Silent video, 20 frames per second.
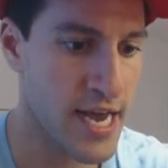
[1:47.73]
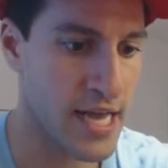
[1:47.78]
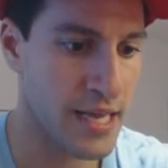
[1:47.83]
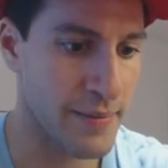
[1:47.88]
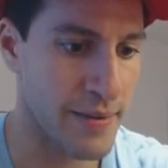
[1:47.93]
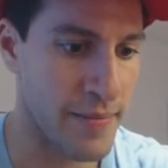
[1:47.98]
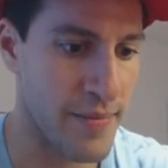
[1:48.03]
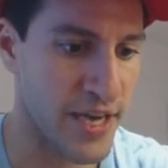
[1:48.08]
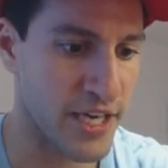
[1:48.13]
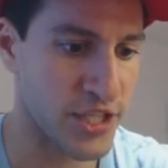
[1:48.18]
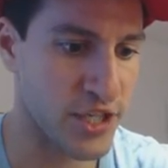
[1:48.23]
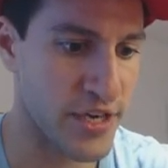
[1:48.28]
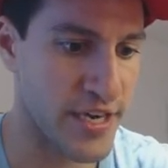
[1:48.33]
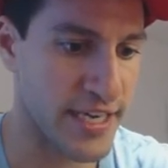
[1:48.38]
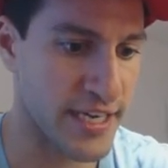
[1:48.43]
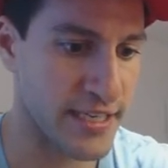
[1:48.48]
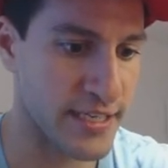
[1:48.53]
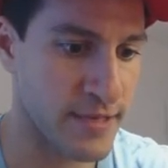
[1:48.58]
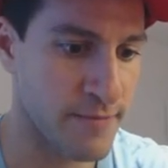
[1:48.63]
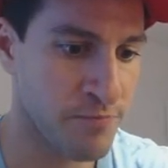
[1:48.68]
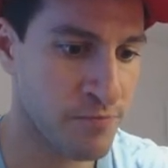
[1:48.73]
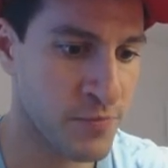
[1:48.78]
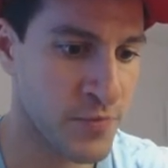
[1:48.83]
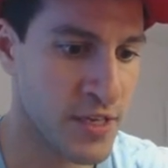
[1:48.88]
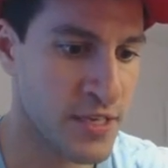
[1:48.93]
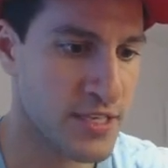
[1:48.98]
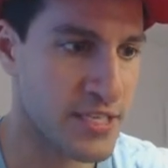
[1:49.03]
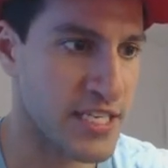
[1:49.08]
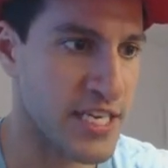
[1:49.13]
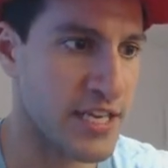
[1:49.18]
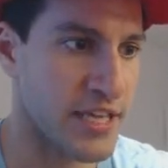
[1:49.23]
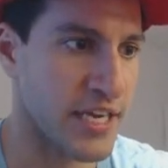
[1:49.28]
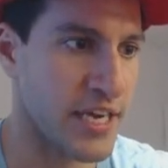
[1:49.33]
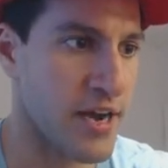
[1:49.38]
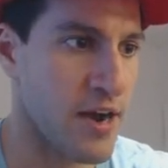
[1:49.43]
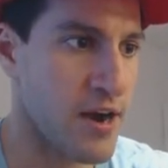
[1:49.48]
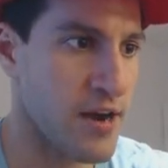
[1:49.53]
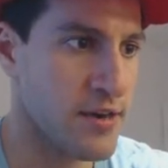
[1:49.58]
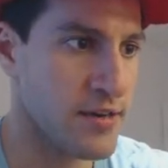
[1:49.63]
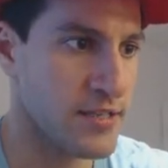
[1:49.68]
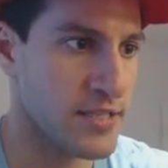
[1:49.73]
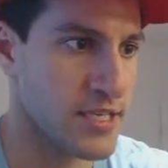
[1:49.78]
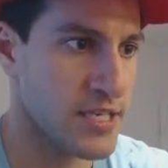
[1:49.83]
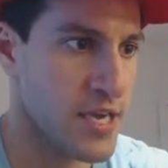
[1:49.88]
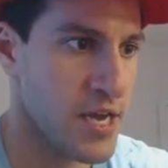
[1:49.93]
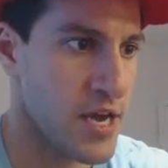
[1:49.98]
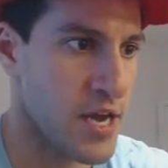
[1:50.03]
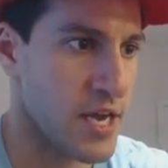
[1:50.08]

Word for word: Let me make sure you can see the cards.